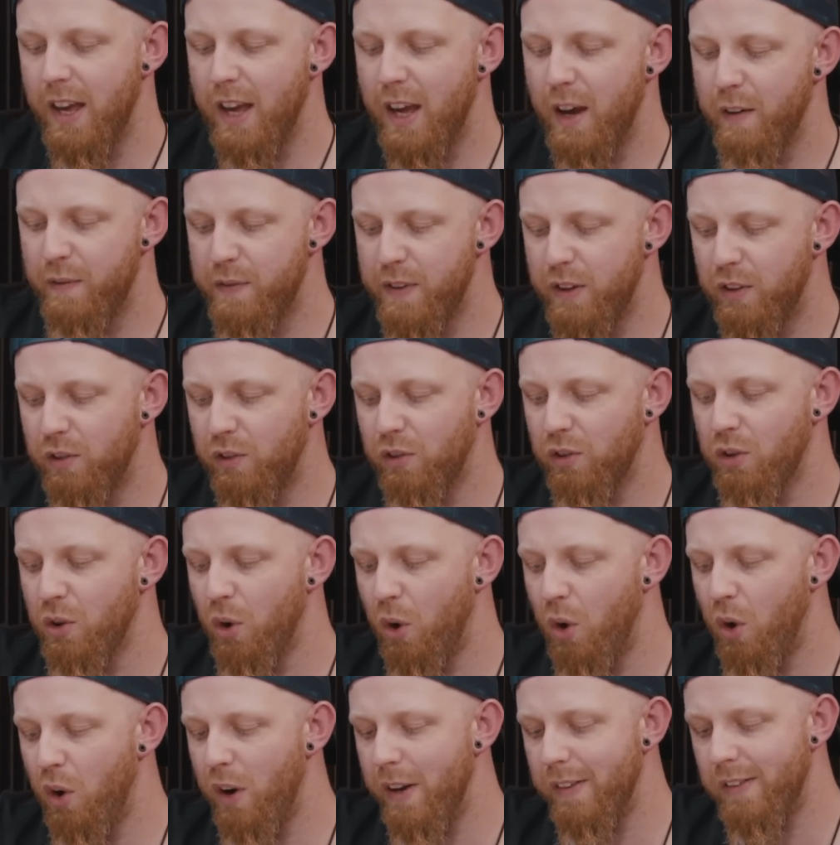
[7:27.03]
If the
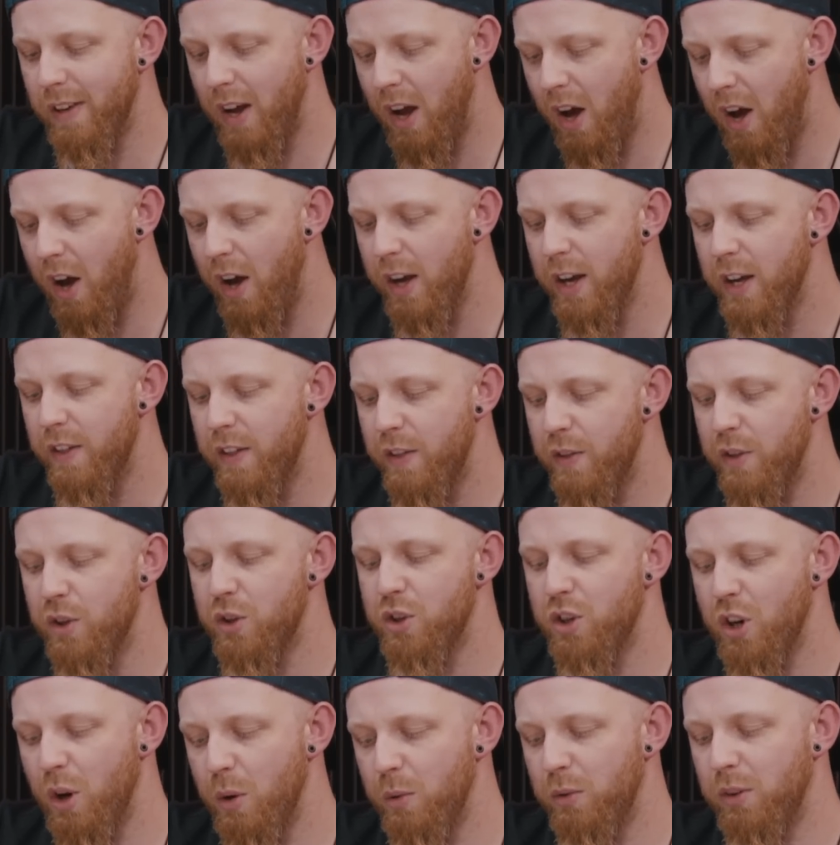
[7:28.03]
score is higher than the
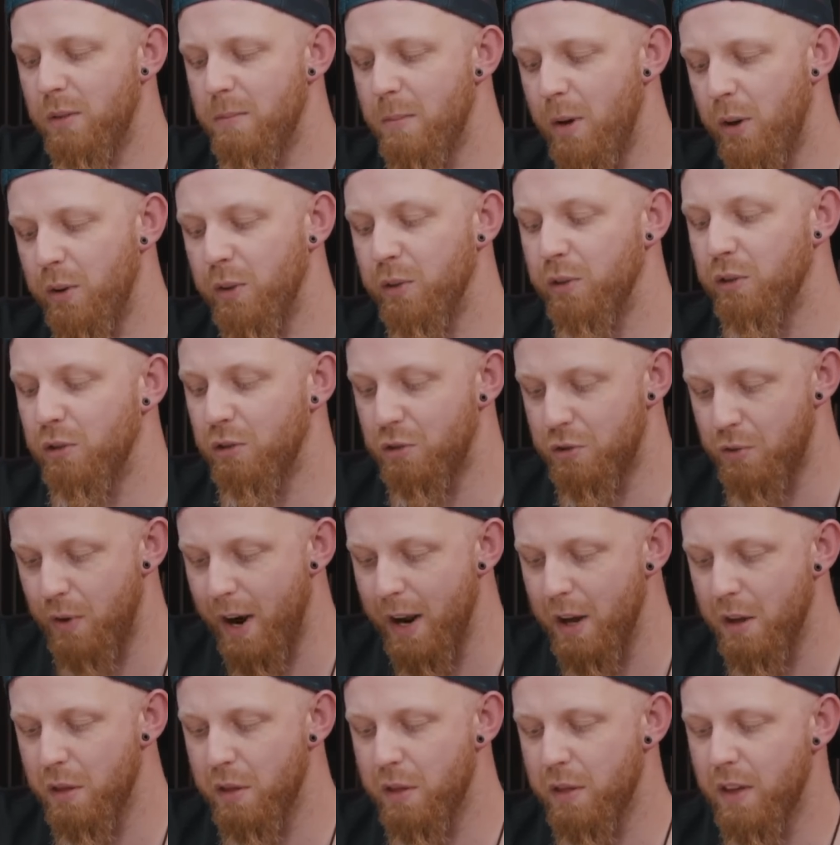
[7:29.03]
chosen model's
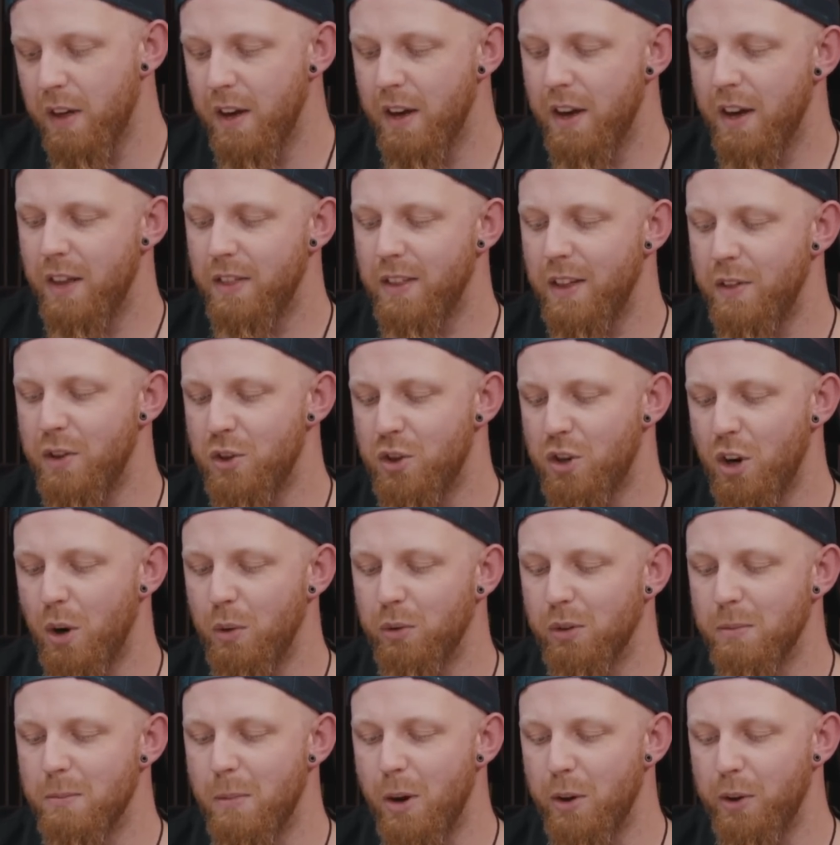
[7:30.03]
strength, then the
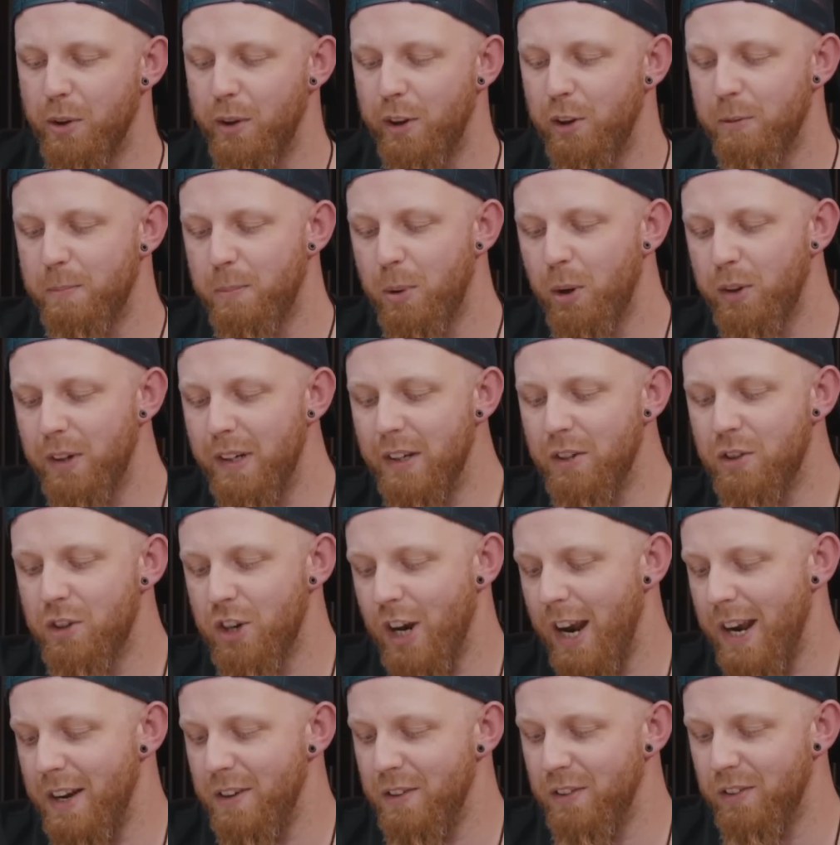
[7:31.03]
chosen model is put in
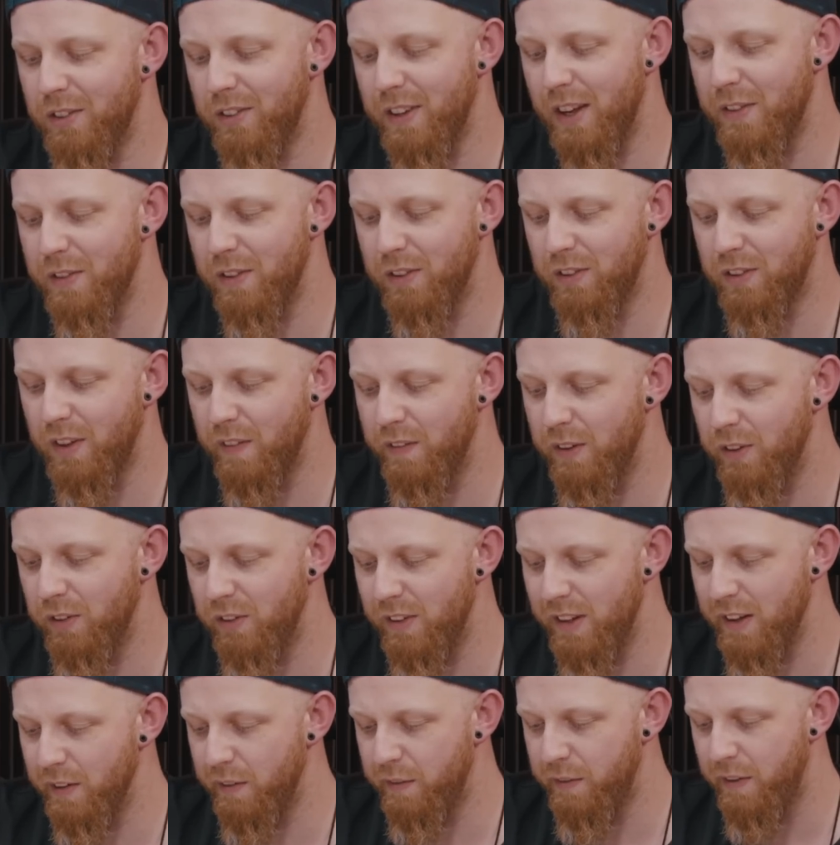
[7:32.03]
chains and suffers
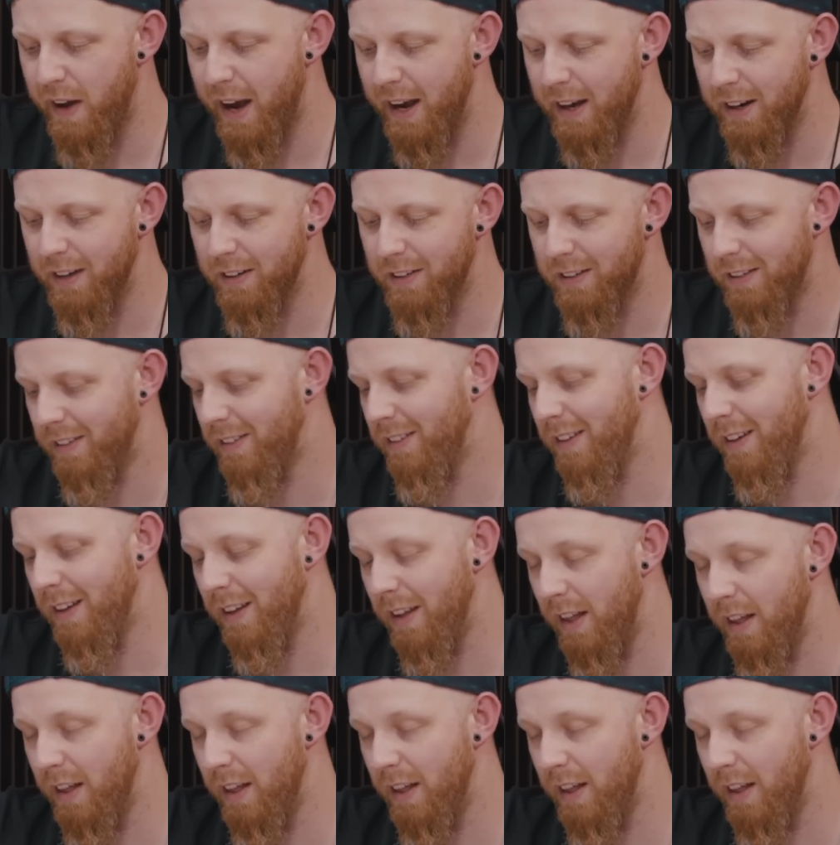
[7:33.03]
the effects